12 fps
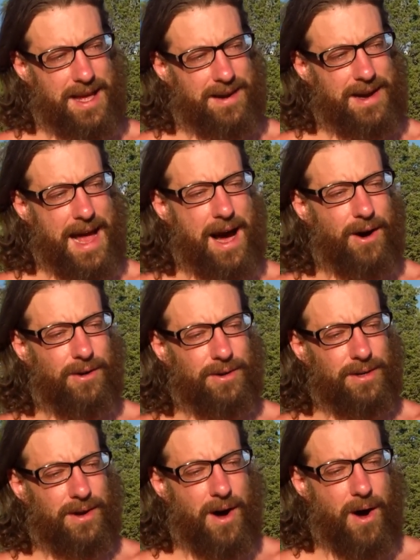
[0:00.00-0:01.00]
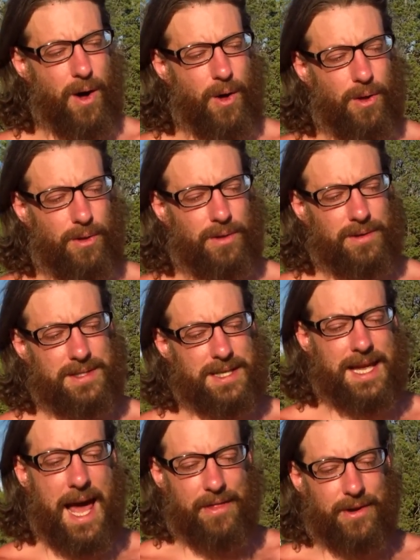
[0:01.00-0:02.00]
That are now all
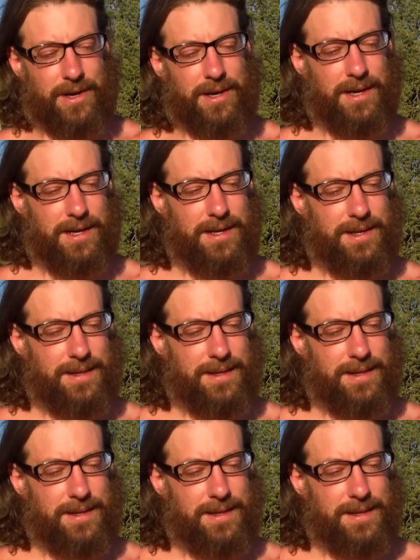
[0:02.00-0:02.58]
together